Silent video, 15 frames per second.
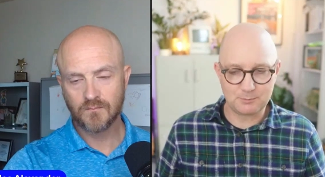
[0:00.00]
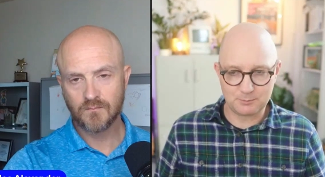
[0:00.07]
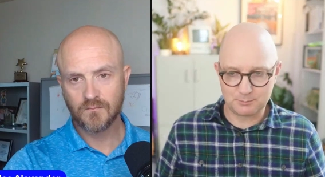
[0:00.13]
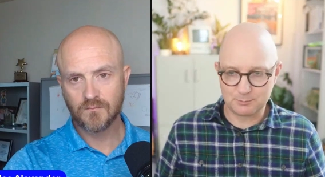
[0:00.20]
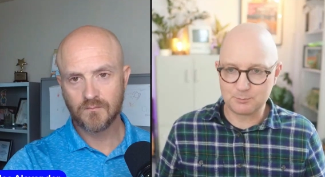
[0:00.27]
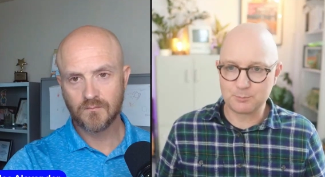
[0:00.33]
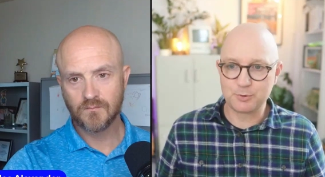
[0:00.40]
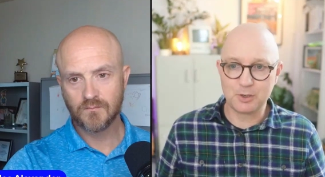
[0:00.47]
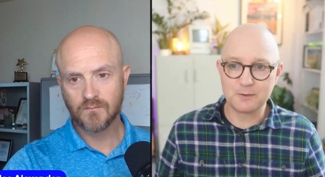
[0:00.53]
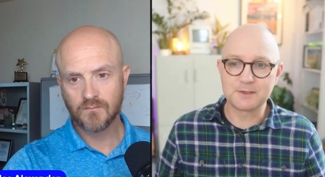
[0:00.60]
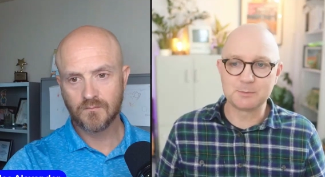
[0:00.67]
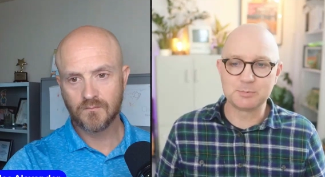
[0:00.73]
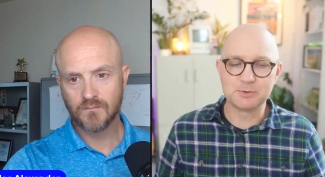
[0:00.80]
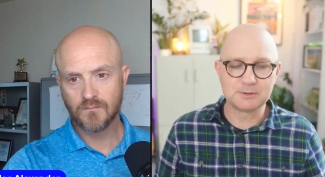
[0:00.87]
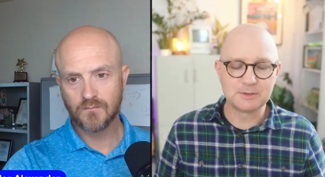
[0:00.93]

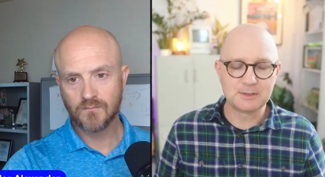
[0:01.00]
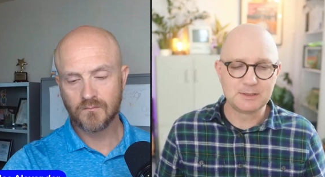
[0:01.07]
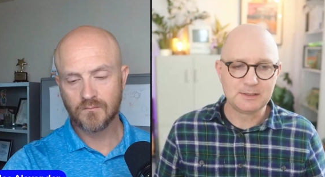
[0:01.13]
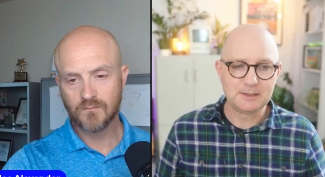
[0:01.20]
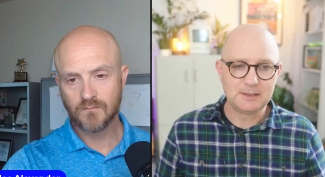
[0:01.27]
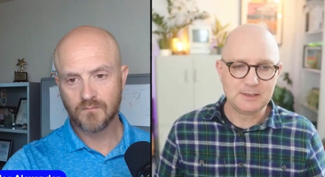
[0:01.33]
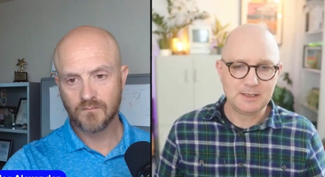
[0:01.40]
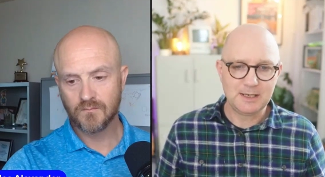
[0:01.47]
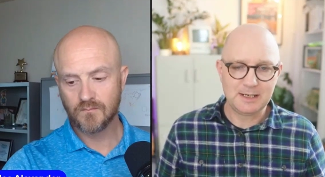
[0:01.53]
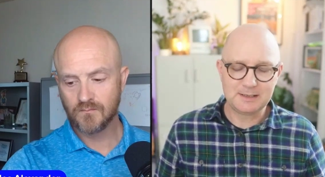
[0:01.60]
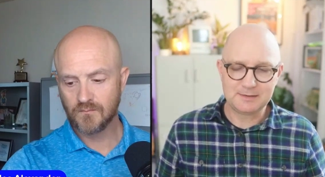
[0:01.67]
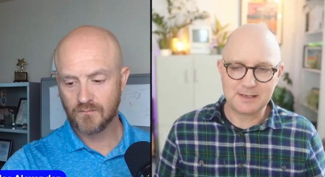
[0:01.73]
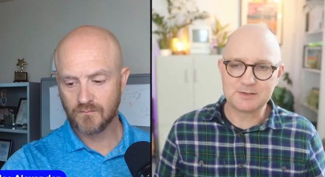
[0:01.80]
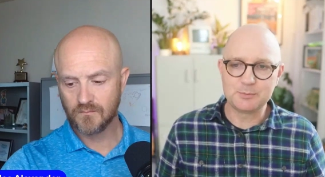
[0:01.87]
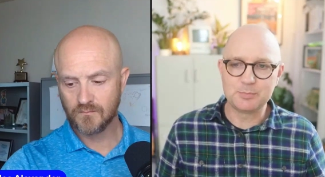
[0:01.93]
Speaker 1: profitable, and is
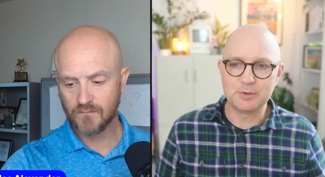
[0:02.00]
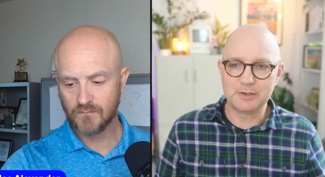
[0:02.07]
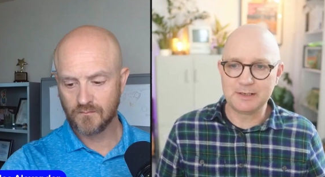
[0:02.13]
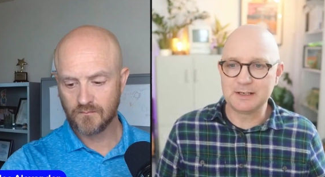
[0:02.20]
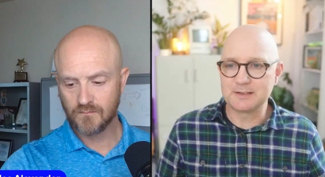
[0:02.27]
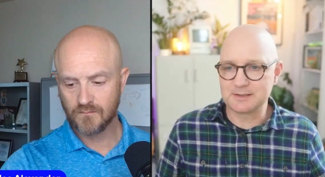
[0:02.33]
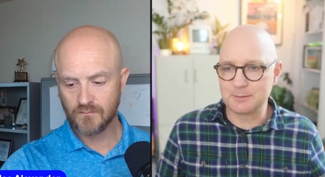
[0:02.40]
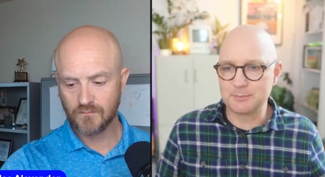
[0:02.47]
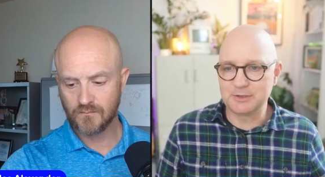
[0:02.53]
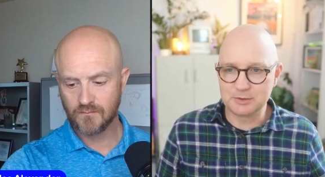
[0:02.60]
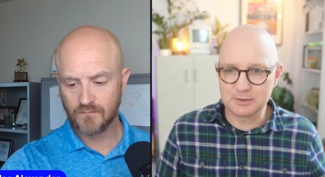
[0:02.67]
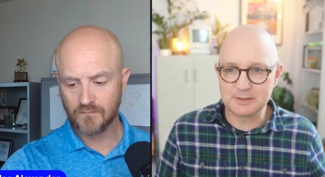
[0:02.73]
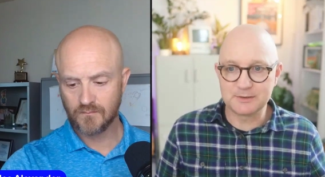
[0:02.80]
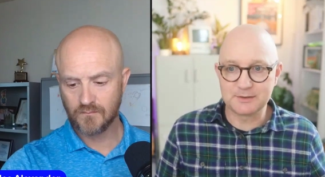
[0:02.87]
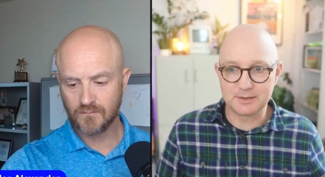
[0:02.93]
actually bringing something good
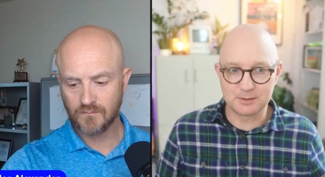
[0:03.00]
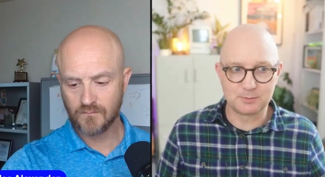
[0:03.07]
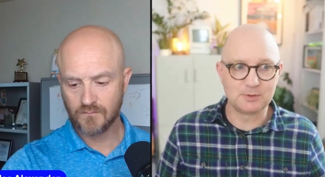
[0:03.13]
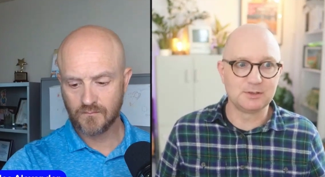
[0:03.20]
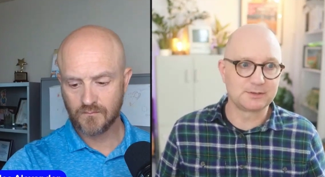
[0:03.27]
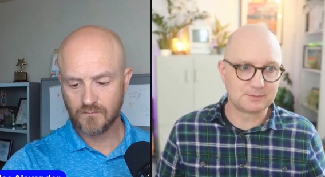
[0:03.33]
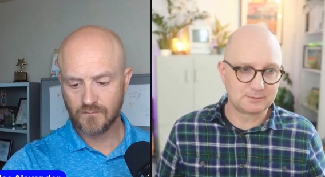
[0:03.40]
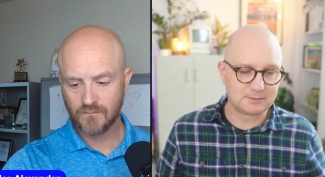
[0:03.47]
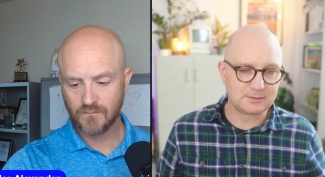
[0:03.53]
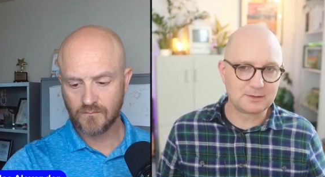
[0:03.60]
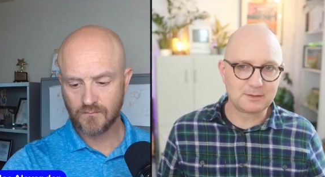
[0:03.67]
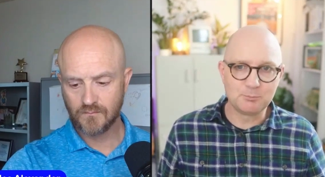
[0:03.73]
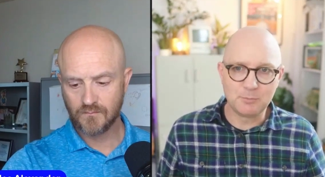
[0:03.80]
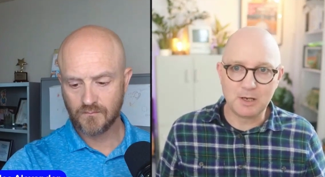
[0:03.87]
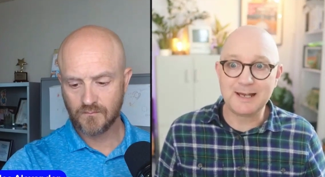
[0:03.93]
into the world?
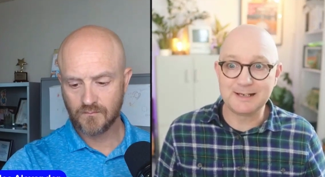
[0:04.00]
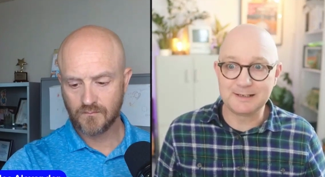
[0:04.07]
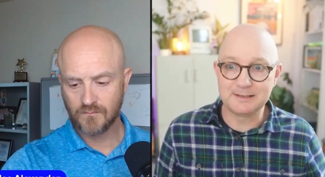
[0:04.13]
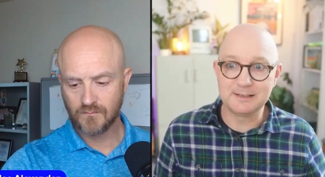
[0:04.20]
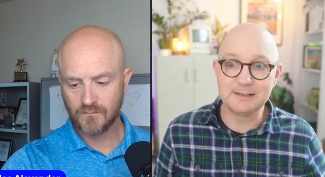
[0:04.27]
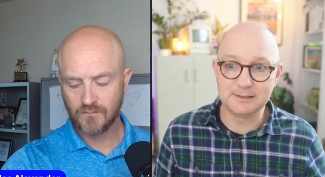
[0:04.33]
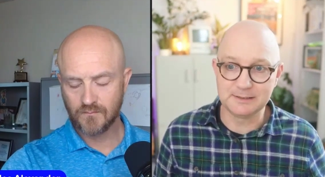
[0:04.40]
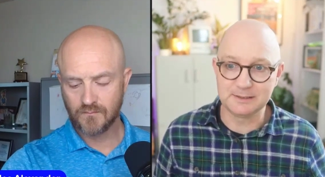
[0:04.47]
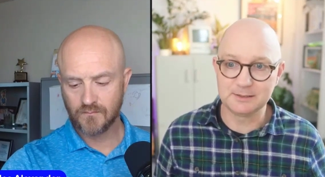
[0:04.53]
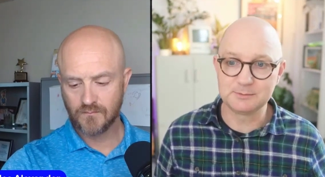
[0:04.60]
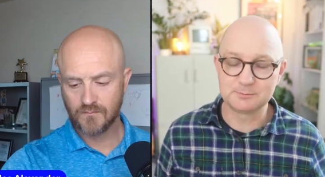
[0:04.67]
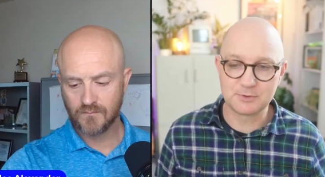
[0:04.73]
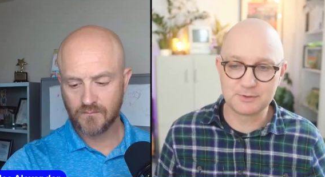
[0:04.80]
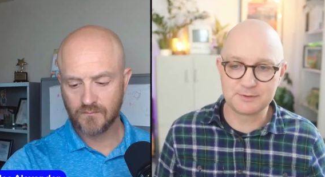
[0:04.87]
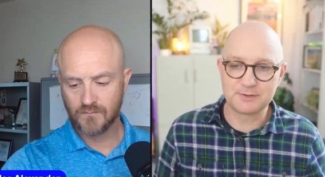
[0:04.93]
Ideally,
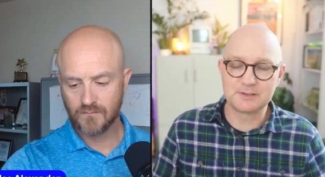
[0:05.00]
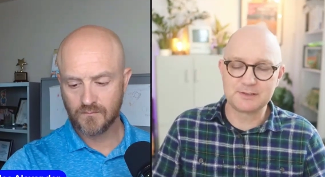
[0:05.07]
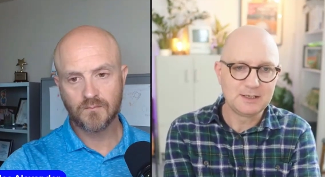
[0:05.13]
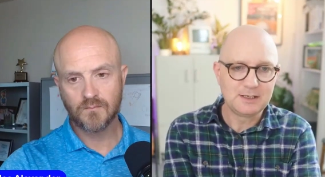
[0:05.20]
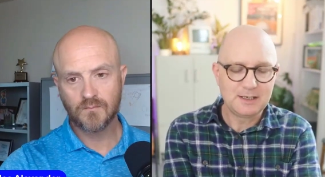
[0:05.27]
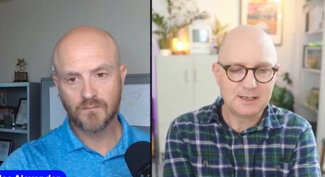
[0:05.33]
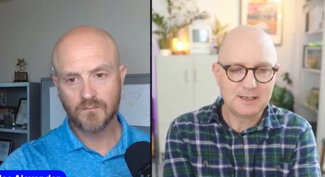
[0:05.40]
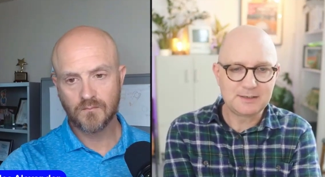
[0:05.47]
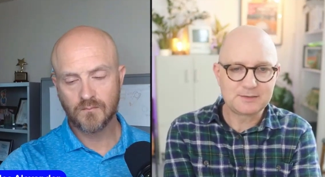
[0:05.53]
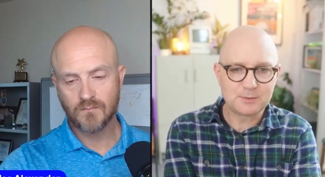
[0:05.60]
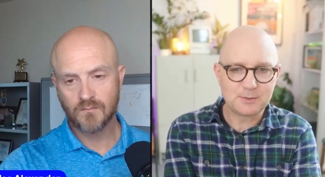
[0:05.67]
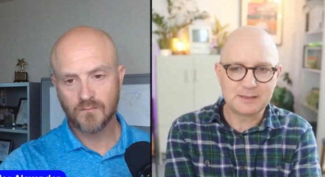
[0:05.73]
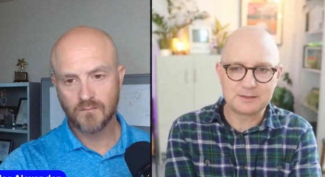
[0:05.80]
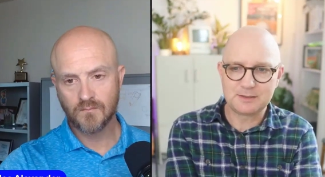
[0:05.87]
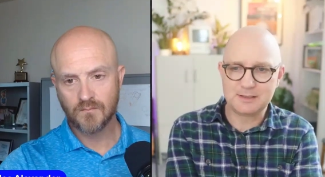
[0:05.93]
most of the times, it's
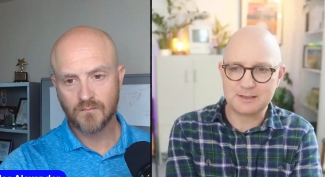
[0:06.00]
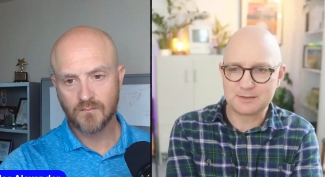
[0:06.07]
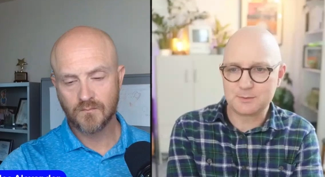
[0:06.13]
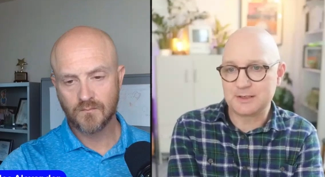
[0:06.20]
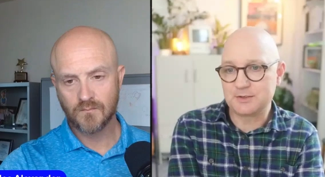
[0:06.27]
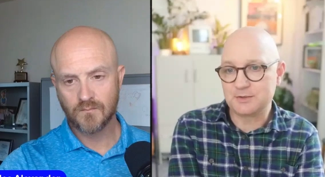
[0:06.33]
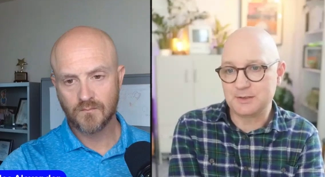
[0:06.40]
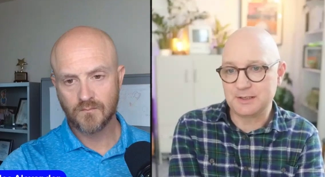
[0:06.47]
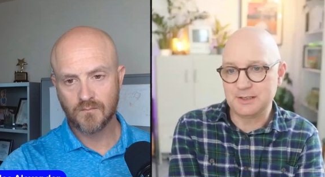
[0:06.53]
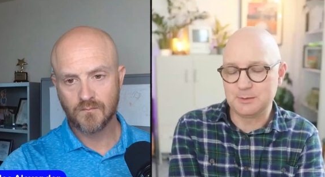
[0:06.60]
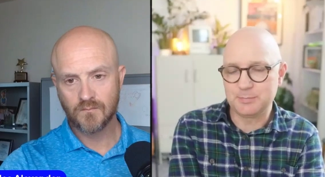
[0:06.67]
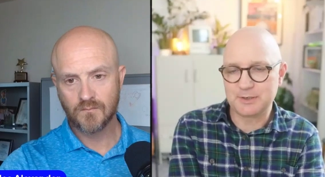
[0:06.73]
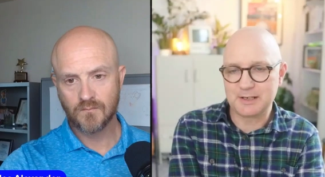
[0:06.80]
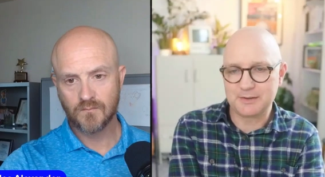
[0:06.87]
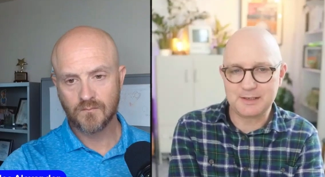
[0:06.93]
quite it's quite tricky.
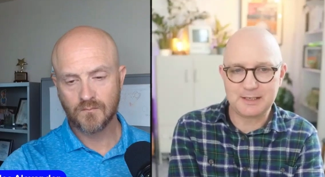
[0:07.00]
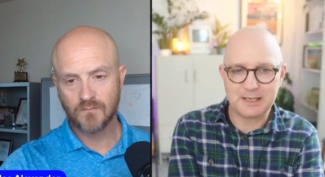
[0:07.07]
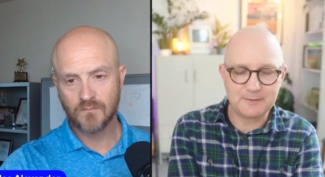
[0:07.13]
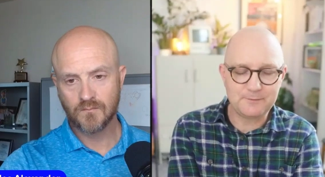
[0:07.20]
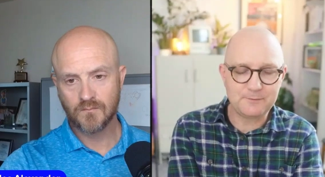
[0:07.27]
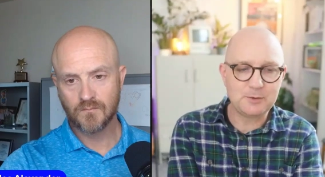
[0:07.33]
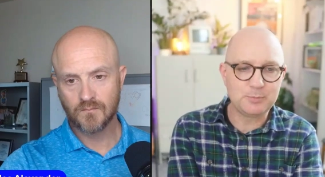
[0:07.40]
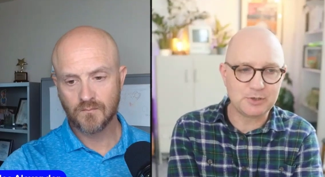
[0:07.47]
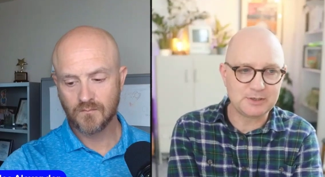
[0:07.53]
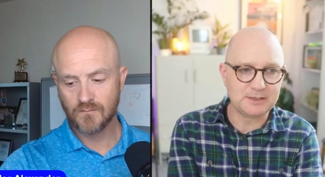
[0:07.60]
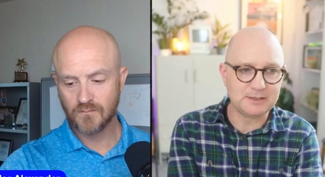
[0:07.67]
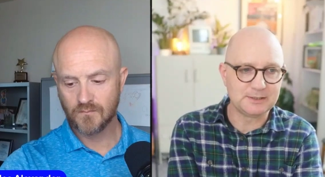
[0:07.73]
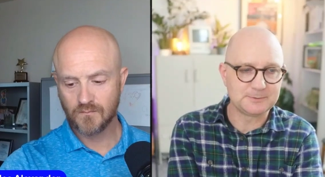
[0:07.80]
But I think everybody,